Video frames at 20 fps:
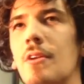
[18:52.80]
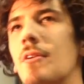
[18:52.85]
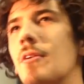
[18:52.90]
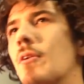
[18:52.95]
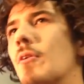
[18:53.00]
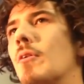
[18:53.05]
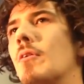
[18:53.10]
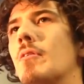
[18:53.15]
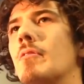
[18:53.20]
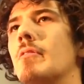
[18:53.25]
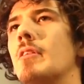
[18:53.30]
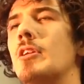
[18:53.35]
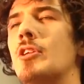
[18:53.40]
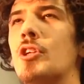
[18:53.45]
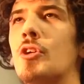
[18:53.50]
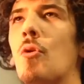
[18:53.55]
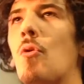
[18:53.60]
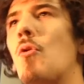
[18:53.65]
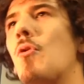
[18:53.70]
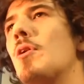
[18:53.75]
you know, the
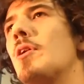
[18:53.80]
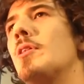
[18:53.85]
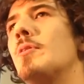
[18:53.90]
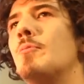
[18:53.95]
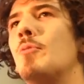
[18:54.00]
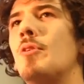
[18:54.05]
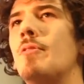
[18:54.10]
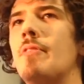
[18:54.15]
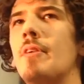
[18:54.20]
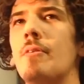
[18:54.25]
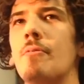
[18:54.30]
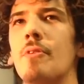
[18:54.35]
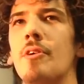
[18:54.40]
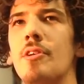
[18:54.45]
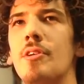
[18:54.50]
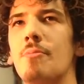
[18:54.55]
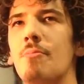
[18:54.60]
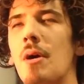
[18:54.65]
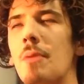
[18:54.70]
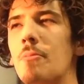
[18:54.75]
score in the movie
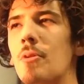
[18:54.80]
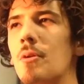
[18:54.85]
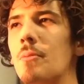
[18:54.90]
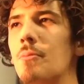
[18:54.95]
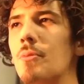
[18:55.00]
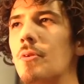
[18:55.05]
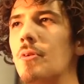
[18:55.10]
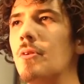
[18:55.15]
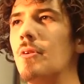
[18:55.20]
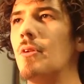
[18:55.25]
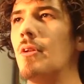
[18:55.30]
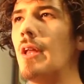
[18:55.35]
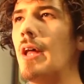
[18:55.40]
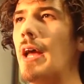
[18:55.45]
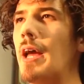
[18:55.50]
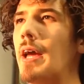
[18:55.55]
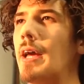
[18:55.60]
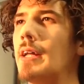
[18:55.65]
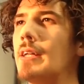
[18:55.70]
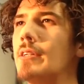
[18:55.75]
was memorable,
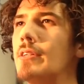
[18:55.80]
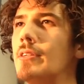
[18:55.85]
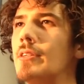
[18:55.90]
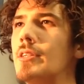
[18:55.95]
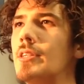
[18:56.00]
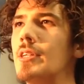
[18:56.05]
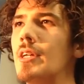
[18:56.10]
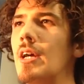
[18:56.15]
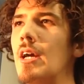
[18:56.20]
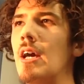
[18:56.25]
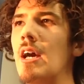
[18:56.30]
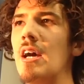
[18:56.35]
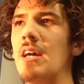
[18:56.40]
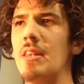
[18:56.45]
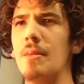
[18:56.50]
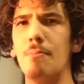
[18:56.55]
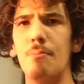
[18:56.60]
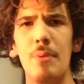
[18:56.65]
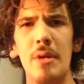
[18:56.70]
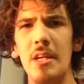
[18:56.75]
and
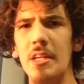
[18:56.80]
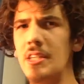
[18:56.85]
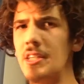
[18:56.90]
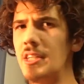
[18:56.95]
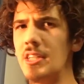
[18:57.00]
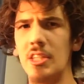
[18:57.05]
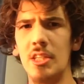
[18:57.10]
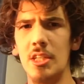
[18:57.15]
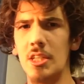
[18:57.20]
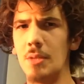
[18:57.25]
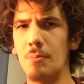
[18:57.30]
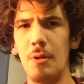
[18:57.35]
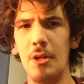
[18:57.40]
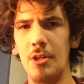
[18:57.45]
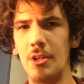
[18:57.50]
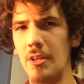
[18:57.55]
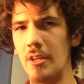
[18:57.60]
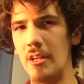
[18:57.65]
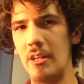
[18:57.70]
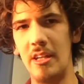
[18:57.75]
the Beast
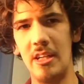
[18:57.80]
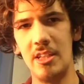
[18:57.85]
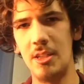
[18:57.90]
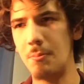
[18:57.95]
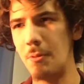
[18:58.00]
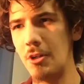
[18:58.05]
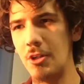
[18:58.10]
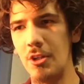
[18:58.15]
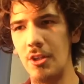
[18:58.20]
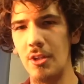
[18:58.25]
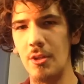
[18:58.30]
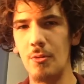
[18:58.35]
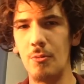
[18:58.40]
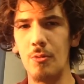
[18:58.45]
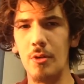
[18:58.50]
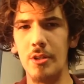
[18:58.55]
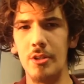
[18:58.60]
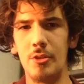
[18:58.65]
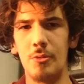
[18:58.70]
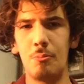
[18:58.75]
especially
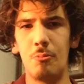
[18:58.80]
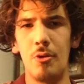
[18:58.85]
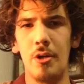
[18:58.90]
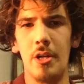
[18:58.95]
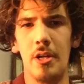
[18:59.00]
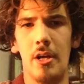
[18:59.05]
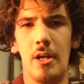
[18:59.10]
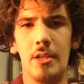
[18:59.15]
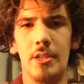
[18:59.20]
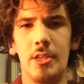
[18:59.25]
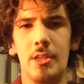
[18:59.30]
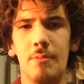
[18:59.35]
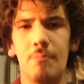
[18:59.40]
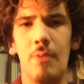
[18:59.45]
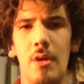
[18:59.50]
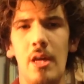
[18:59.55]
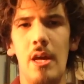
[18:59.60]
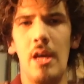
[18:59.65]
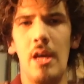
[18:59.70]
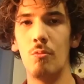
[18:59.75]
was pretty
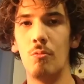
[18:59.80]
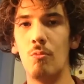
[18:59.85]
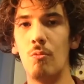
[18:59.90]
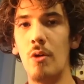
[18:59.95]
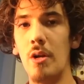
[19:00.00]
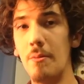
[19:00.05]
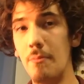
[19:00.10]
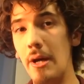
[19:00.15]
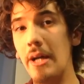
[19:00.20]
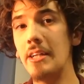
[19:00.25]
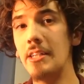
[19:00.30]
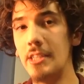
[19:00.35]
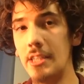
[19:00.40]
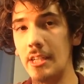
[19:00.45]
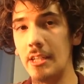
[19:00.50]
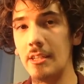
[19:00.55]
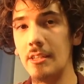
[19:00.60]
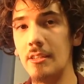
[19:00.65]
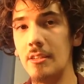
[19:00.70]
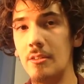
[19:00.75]
awesome. One of my
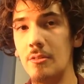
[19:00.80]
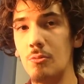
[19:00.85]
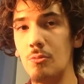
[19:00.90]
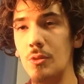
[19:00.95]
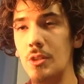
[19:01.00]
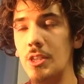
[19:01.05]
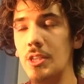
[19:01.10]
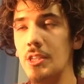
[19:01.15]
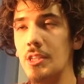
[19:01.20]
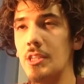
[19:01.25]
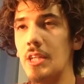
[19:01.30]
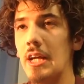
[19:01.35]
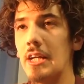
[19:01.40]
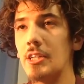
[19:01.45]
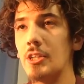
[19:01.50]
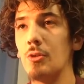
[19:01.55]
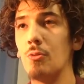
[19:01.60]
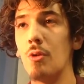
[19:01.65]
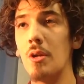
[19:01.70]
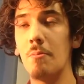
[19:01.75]
scenes, which is
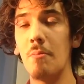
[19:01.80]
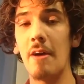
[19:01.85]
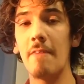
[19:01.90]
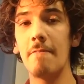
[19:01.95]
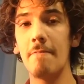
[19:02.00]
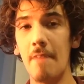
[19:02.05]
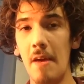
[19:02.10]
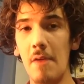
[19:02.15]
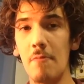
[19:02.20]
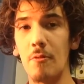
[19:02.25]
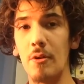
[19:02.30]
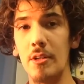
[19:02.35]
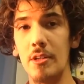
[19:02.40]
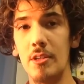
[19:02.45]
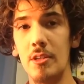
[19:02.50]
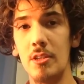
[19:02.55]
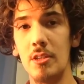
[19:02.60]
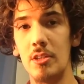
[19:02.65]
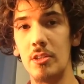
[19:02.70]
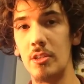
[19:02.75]
actually one of my
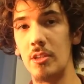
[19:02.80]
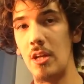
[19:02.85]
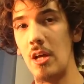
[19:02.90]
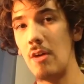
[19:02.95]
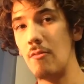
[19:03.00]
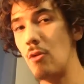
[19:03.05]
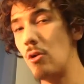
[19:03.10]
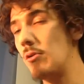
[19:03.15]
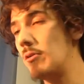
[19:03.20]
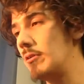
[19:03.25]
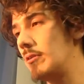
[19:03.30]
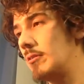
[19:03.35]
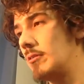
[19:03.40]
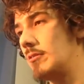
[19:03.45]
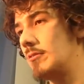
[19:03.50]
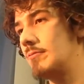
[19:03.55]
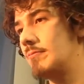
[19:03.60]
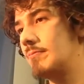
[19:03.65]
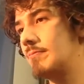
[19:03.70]
favorites of all